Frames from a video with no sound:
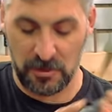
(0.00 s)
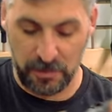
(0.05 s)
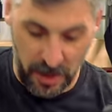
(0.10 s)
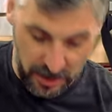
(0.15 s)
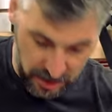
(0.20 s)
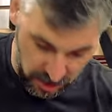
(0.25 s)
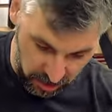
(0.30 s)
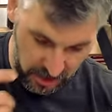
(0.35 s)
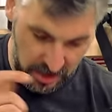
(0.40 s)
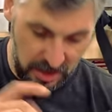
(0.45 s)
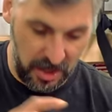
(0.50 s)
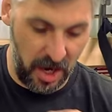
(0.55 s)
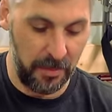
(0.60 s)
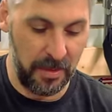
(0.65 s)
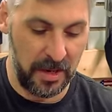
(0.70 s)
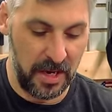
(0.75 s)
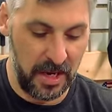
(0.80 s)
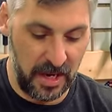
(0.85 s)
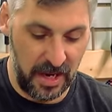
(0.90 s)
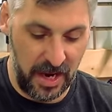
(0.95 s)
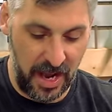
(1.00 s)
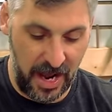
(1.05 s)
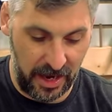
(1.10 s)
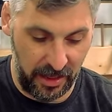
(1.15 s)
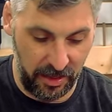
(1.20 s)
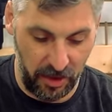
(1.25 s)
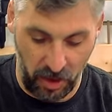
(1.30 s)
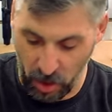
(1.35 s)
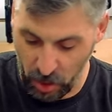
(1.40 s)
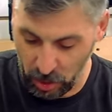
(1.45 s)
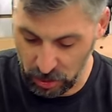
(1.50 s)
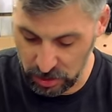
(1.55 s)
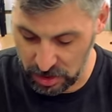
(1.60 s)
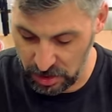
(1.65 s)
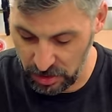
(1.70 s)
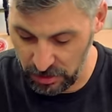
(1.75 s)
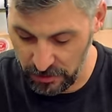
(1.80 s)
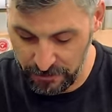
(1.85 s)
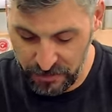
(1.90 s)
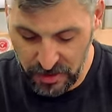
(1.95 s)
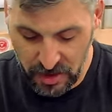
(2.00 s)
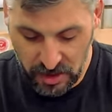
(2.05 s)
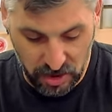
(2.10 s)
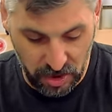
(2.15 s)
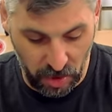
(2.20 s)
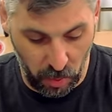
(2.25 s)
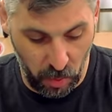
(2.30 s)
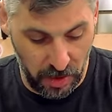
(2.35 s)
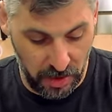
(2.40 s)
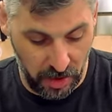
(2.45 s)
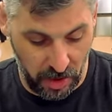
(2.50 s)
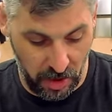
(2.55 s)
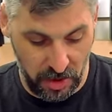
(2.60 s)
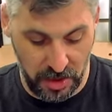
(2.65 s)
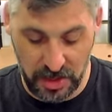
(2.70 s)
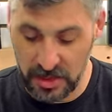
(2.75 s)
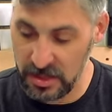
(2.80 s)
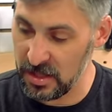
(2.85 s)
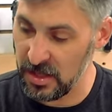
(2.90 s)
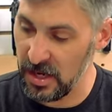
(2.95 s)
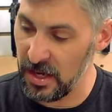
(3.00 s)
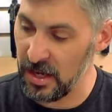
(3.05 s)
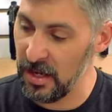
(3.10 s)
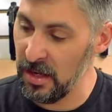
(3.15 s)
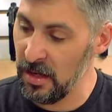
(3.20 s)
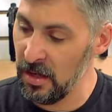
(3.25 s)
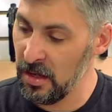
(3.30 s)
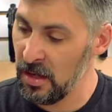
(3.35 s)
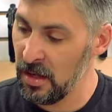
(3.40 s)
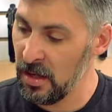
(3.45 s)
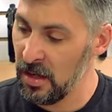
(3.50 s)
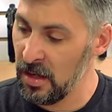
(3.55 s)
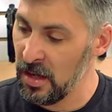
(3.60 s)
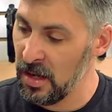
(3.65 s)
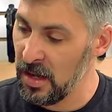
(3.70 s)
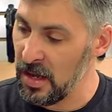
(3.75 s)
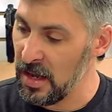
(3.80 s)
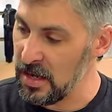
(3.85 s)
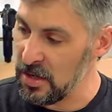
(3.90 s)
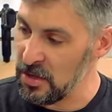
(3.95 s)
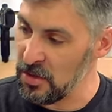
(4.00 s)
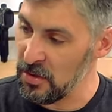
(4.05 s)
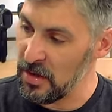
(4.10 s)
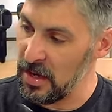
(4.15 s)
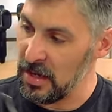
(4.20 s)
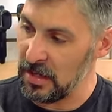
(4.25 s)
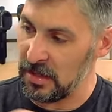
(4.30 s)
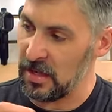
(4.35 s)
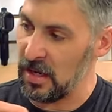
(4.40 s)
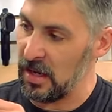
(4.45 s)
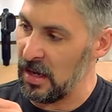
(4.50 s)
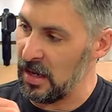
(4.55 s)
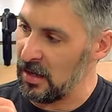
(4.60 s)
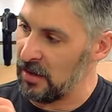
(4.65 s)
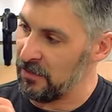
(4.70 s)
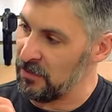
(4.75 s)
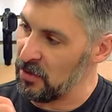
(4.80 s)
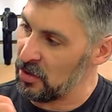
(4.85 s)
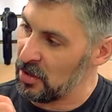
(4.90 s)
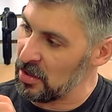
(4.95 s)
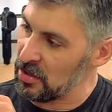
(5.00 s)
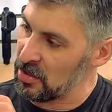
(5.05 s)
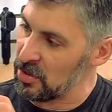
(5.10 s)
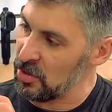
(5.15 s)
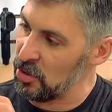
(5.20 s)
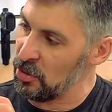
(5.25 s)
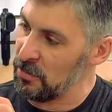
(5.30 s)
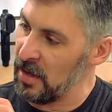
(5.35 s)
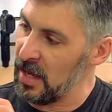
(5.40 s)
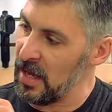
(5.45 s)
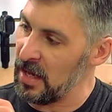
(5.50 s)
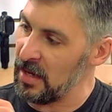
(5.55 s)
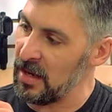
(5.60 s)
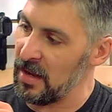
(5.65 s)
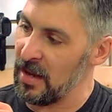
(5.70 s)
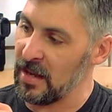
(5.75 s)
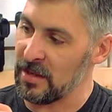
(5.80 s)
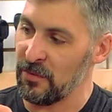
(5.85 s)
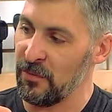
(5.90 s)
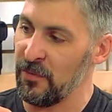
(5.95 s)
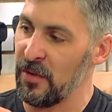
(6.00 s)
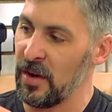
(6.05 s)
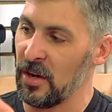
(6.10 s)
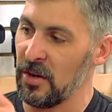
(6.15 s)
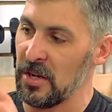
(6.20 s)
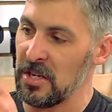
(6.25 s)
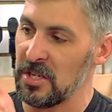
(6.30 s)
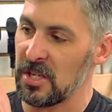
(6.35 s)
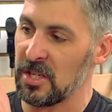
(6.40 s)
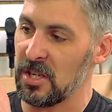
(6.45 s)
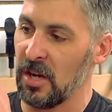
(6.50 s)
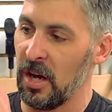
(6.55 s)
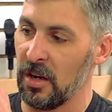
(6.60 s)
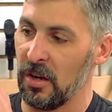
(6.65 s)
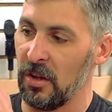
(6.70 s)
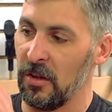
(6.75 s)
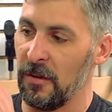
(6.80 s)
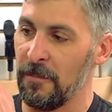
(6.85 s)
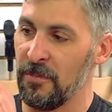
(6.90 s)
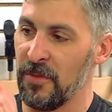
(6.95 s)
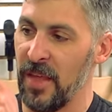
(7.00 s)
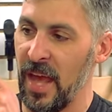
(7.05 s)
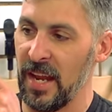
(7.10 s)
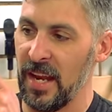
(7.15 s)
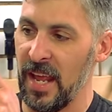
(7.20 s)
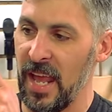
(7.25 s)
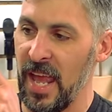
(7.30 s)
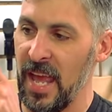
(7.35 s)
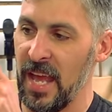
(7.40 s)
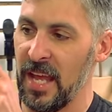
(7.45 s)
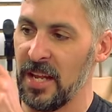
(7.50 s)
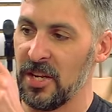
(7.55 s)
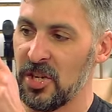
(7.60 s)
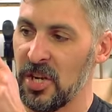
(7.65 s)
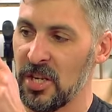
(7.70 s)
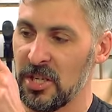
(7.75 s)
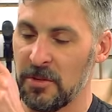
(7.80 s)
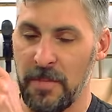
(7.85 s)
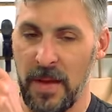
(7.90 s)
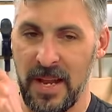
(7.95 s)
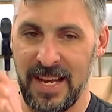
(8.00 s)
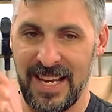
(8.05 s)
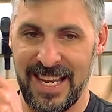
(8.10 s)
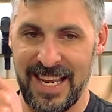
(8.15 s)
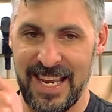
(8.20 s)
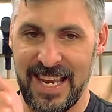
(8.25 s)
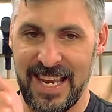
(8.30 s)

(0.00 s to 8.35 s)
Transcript: especially coming in and out of the holster. So what Ernest did, if you can zoom in, it's very subtle. That edge has been